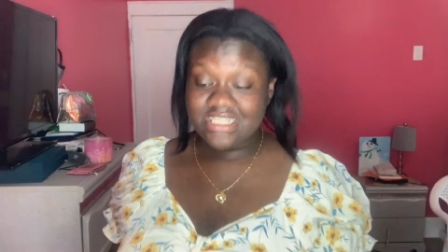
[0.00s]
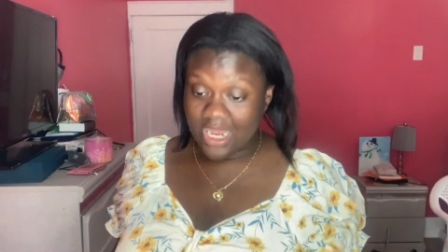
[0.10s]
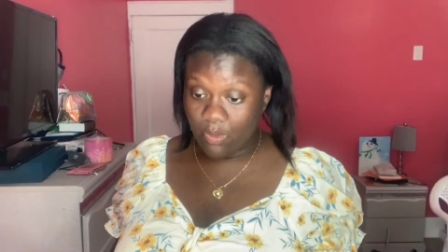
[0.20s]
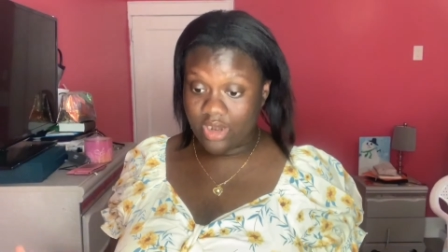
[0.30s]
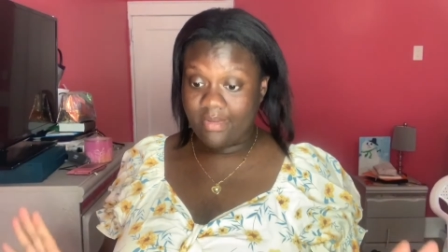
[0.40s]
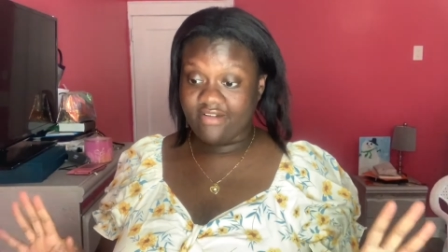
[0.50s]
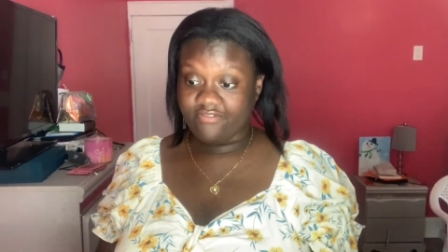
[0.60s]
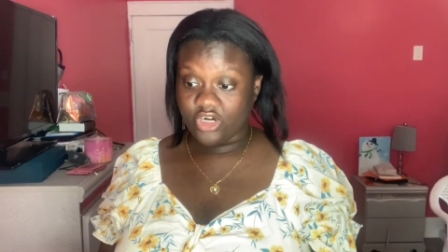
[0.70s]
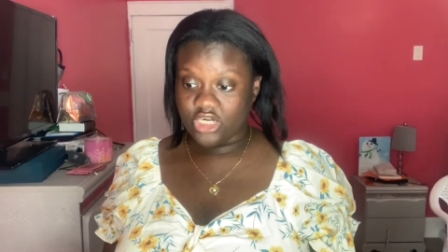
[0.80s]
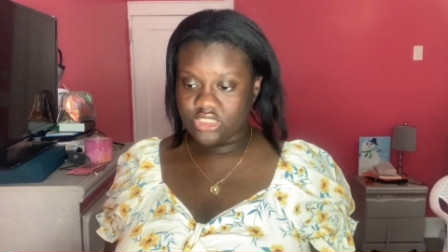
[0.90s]
like one of my
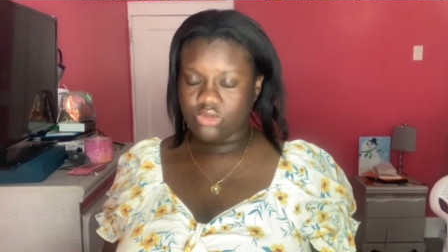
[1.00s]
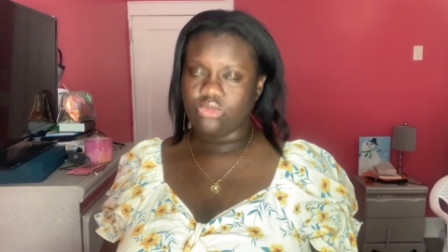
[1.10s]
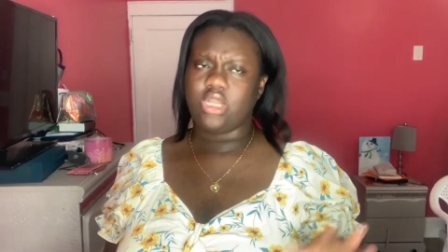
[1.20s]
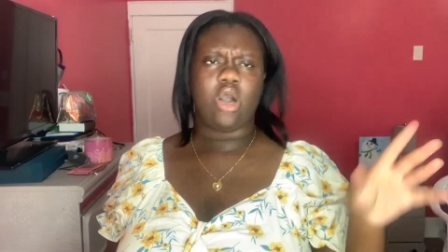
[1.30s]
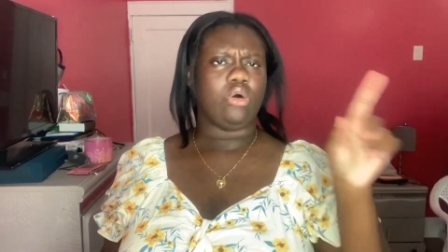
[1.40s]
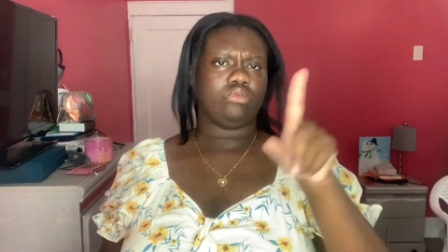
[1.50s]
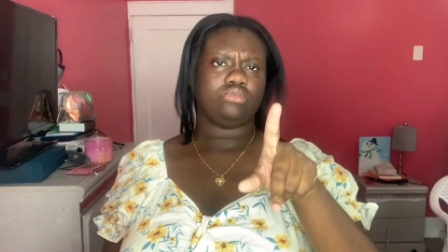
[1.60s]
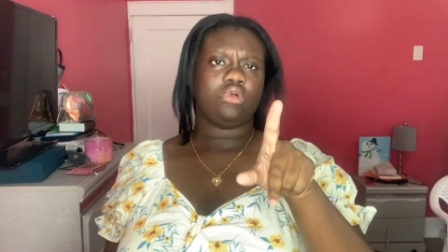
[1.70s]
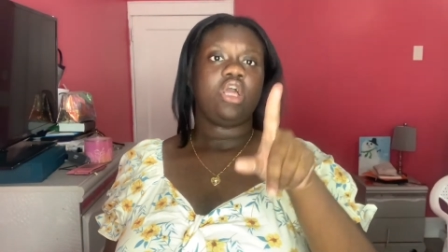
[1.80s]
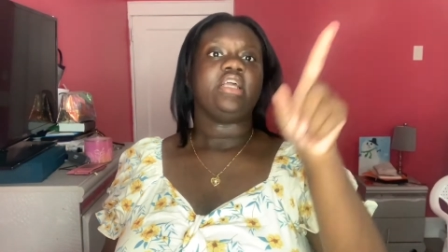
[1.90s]
first, no.
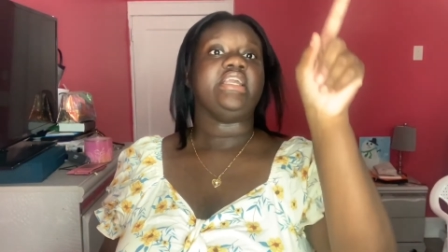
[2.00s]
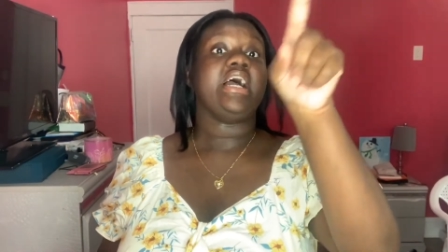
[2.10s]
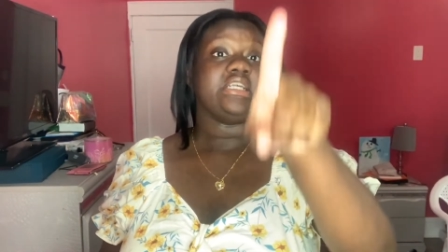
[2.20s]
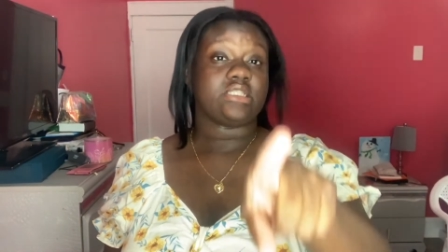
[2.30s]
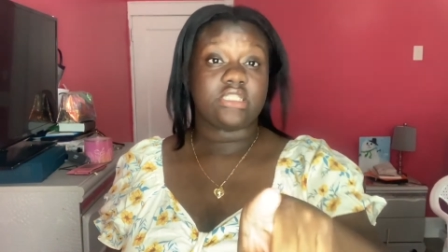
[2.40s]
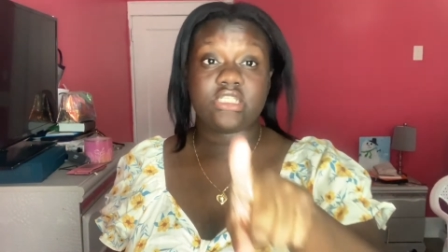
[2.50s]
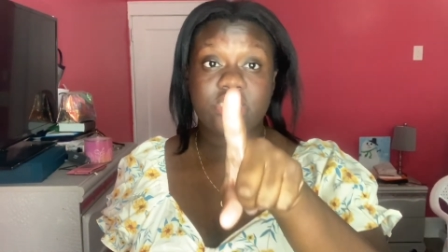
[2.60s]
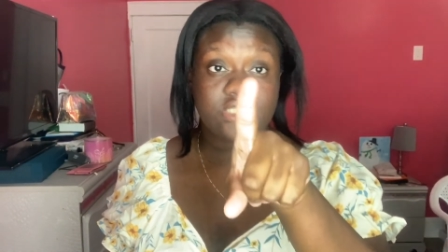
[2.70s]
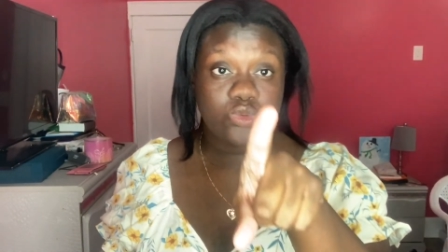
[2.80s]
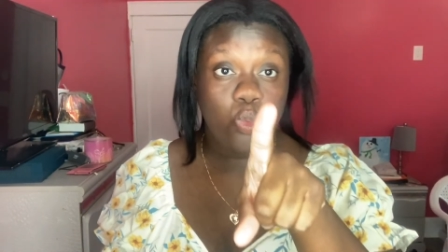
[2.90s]
Yes, this
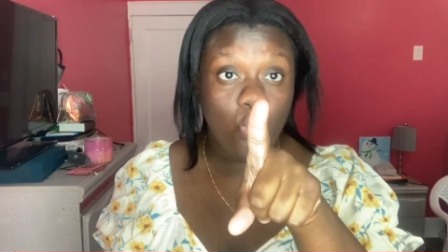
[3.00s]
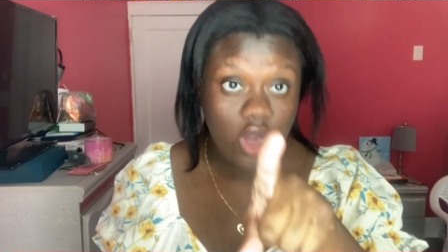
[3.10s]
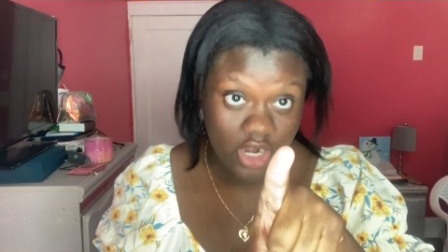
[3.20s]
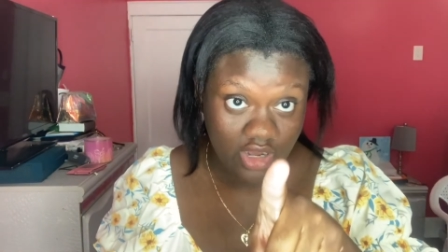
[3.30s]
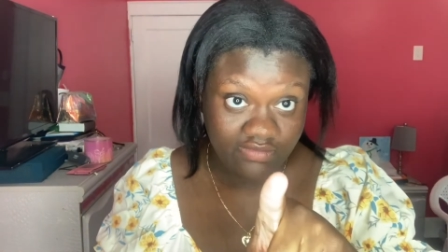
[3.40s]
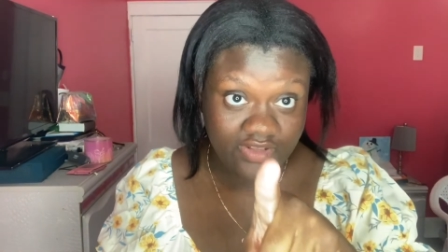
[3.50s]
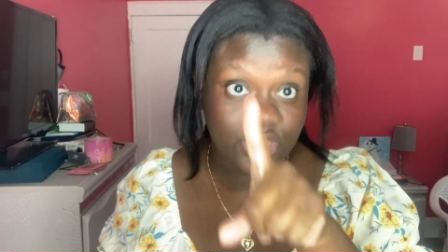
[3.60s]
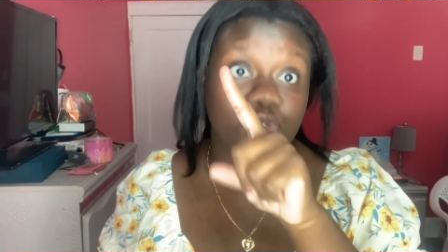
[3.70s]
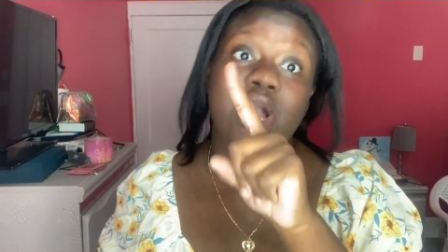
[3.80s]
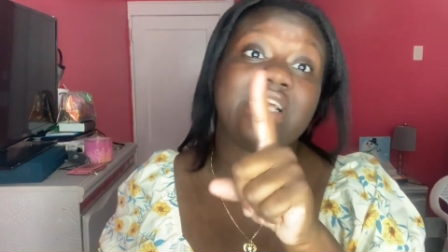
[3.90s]
is one of,
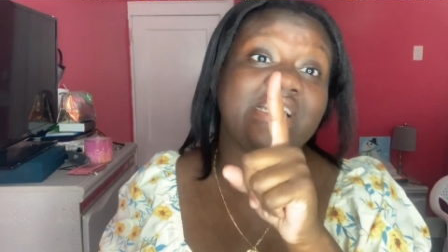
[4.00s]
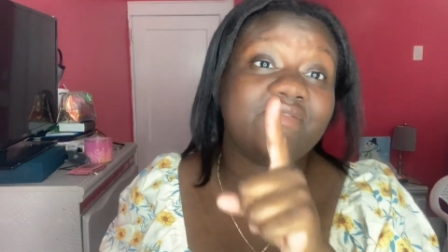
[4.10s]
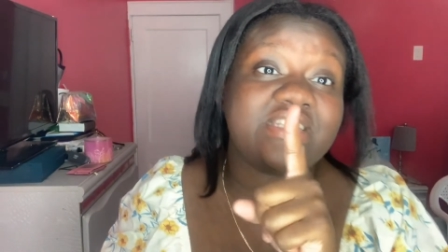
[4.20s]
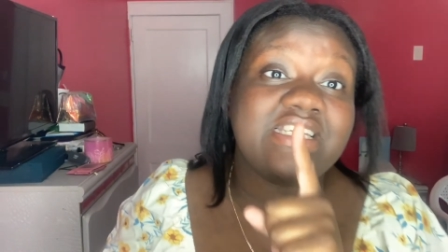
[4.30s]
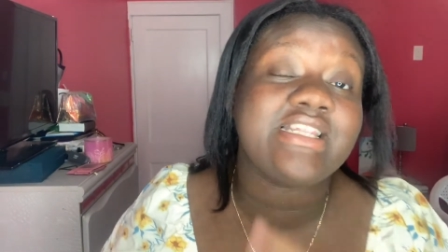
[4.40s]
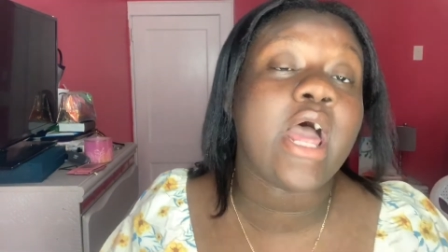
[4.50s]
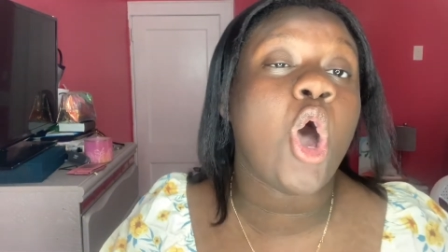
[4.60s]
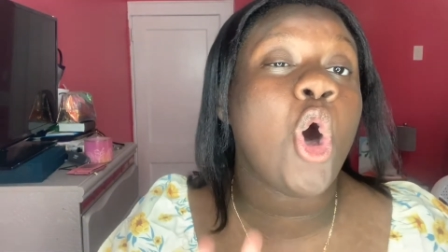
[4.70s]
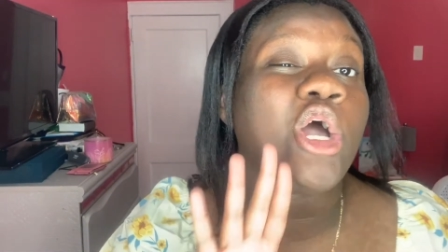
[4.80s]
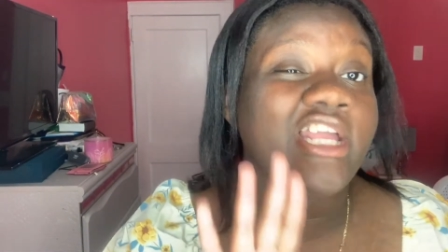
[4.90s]
because you guys haven't seen that
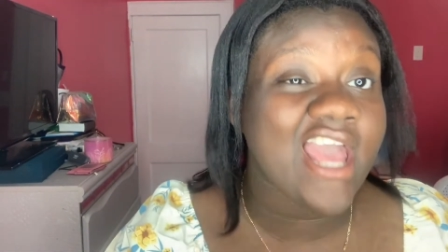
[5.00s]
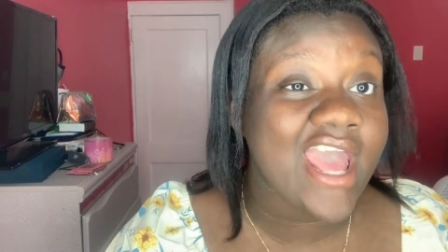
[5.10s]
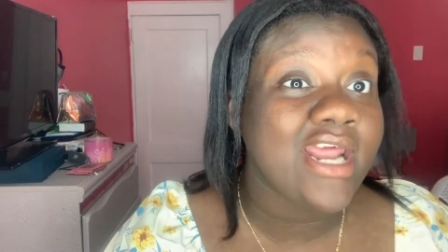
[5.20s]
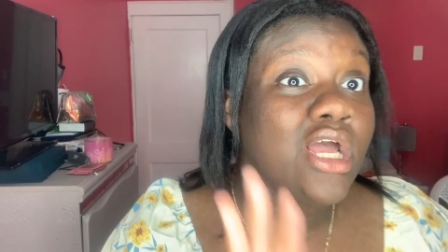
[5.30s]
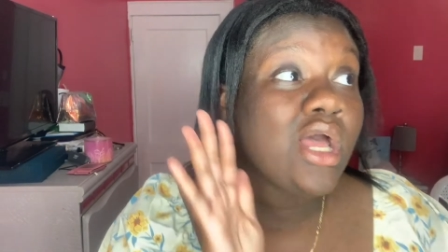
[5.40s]
haul yet.